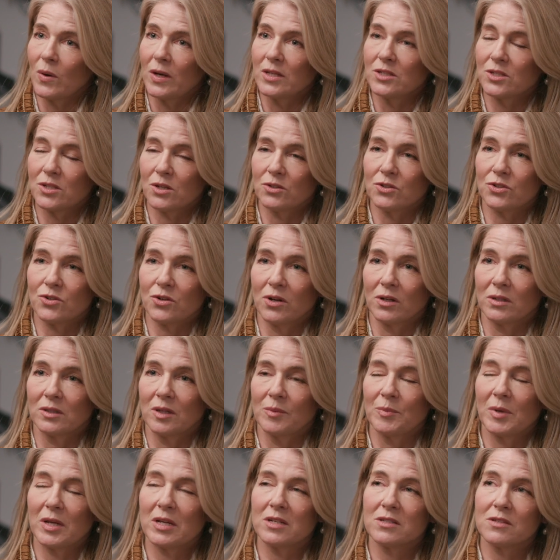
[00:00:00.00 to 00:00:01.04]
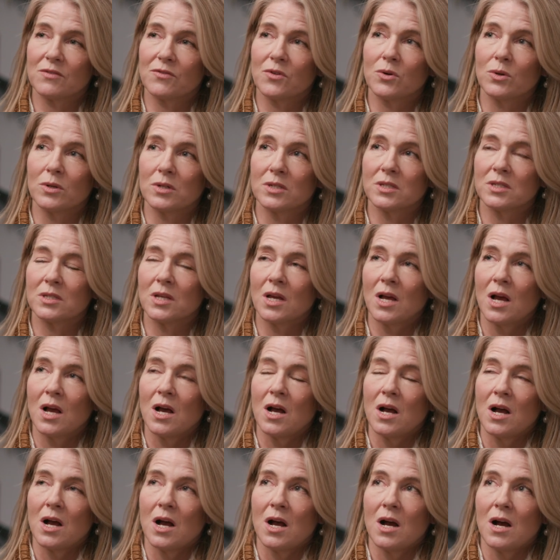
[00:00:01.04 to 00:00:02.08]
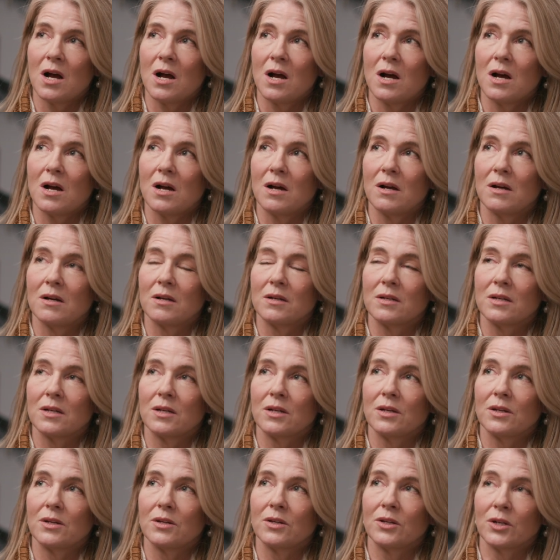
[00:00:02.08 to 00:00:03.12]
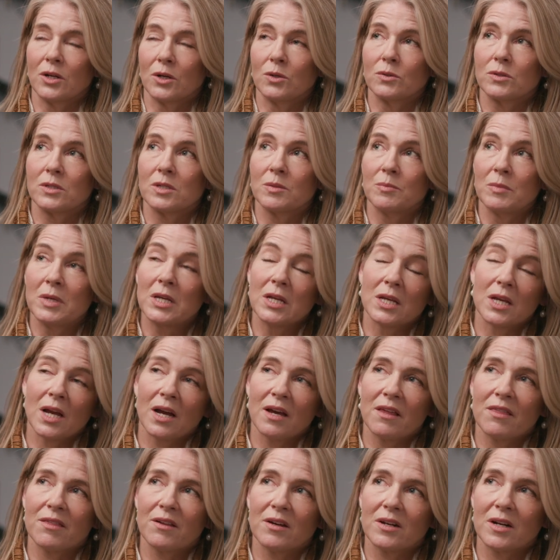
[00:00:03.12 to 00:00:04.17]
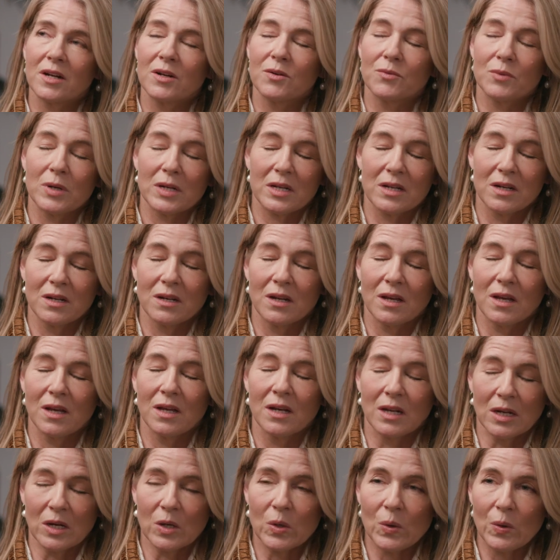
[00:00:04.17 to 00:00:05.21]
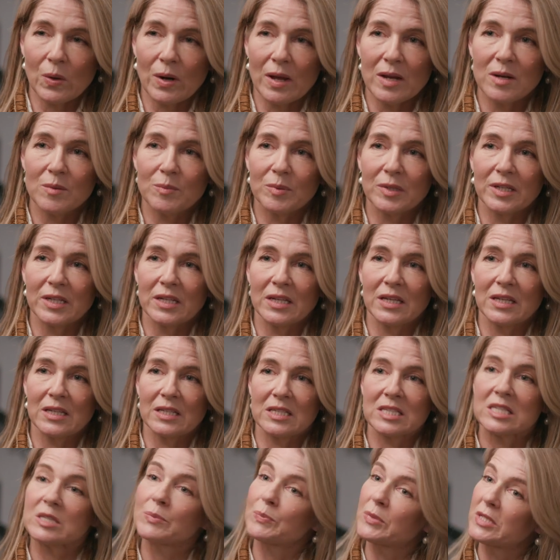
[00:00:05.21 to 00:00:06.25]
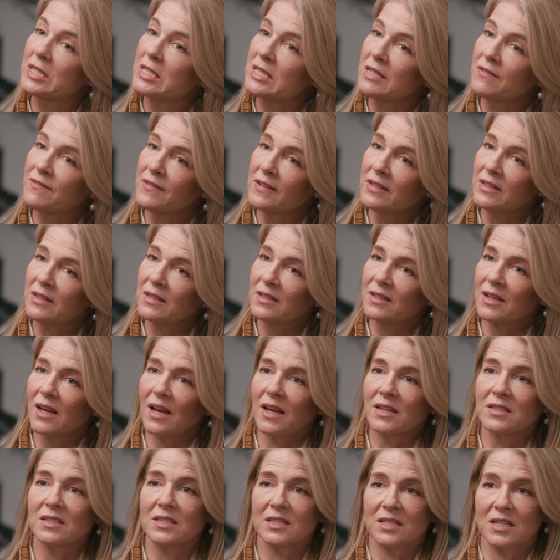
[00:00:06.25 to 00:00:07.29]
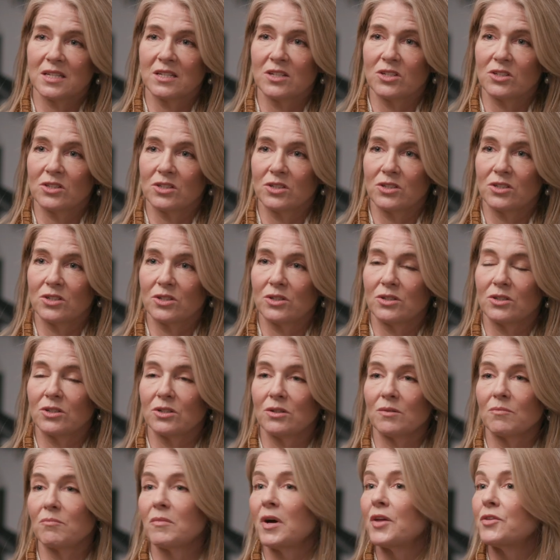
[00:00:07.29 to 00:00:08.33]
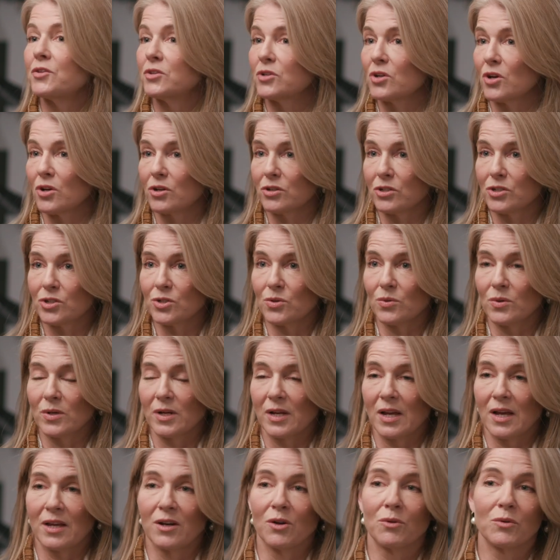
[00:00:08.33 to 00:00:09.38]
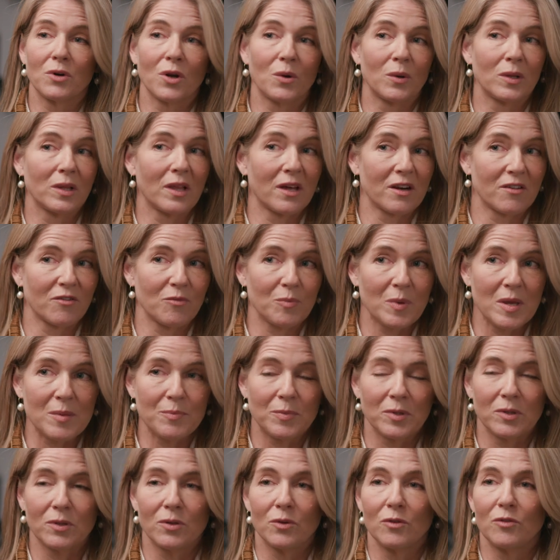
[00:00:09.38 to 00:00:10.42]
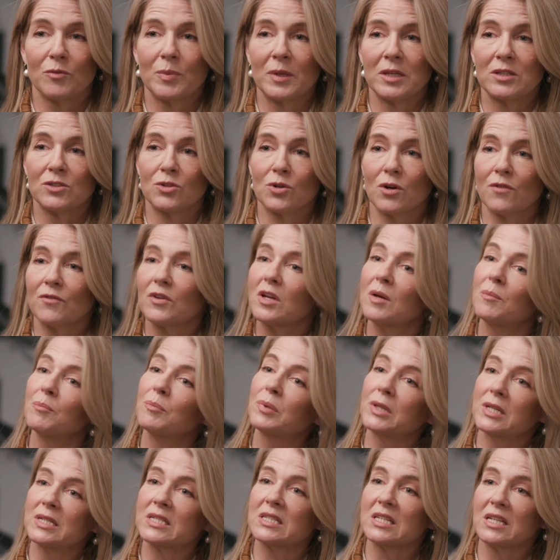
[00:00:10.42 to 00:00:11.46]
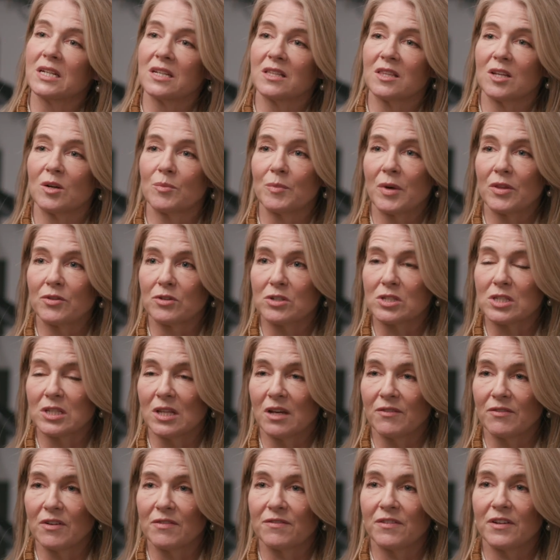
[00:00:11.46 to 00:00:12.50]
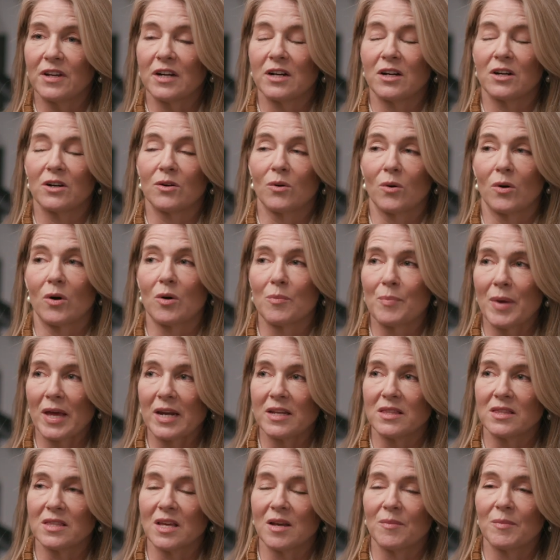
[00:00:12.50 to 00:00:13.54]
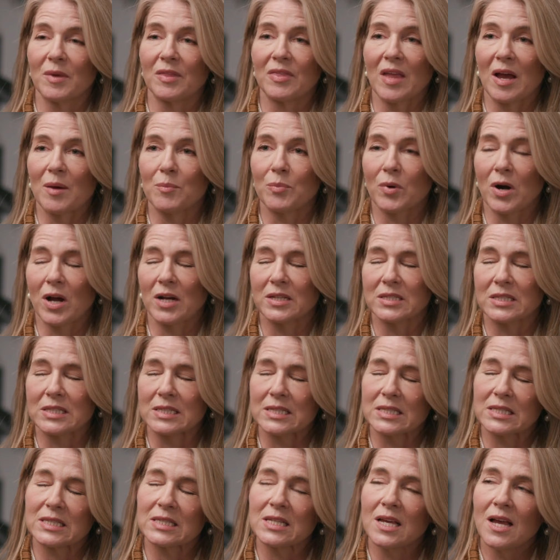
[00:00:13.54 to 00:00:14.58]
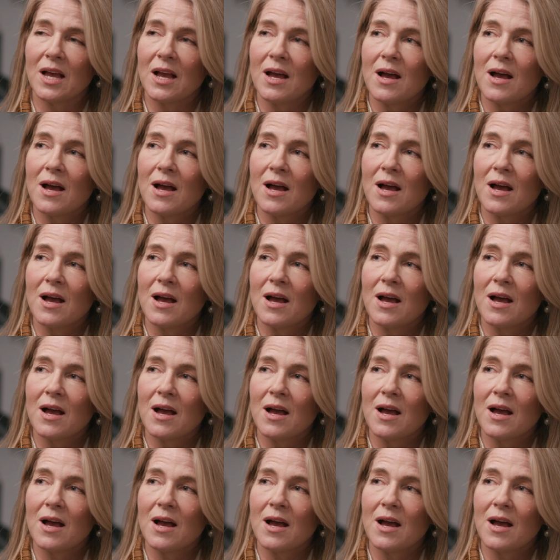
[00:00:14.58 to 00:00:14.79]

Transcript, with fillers: quite so strongly, because of course, you know, to me, I thought I'd written an incredibly specific and singular mother-daughter story. I don't know a lot of people who have been sort of complicit in their mother's love affair or abetted them in that process.